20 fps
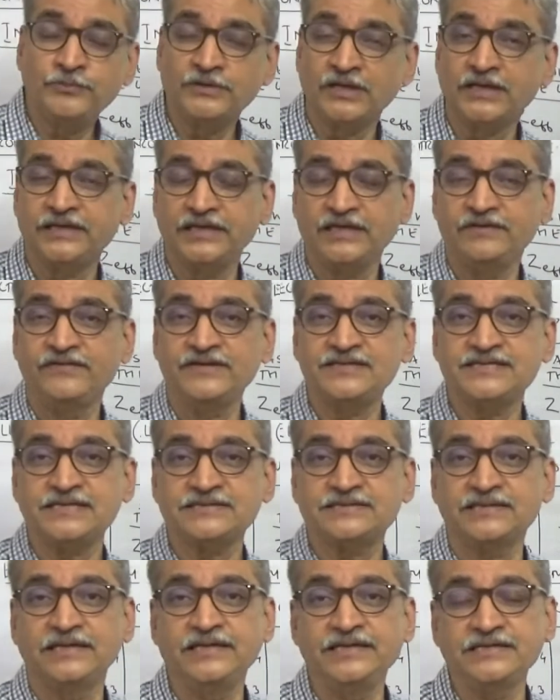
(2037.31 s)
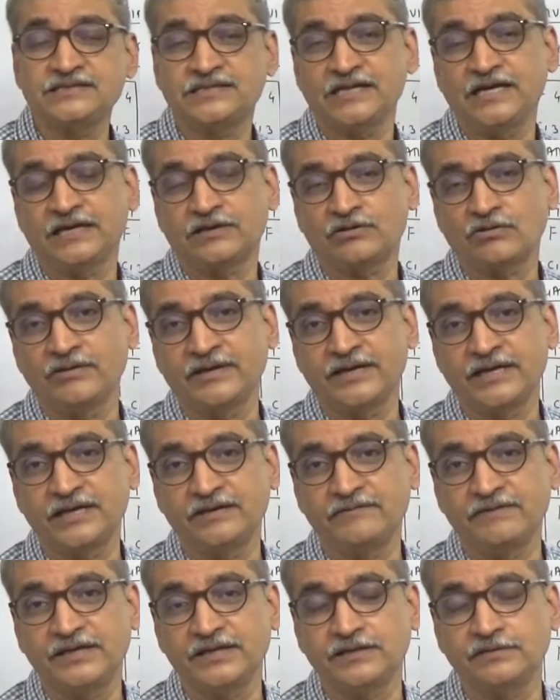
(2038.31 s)
13 which has the least
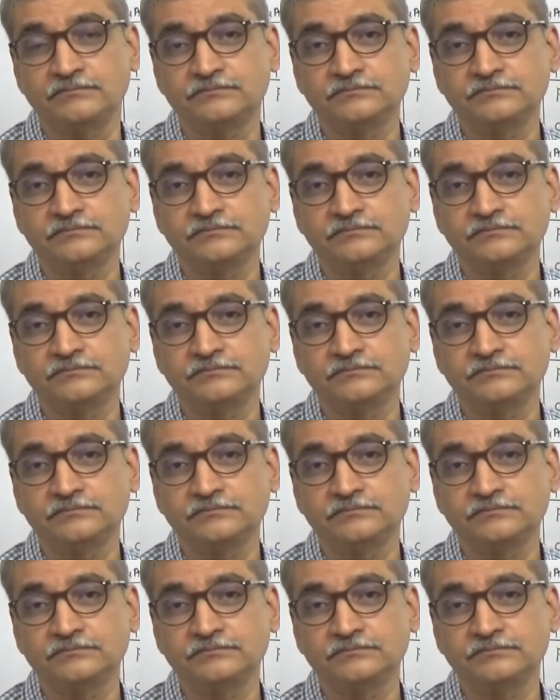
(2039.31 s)
electronegativity,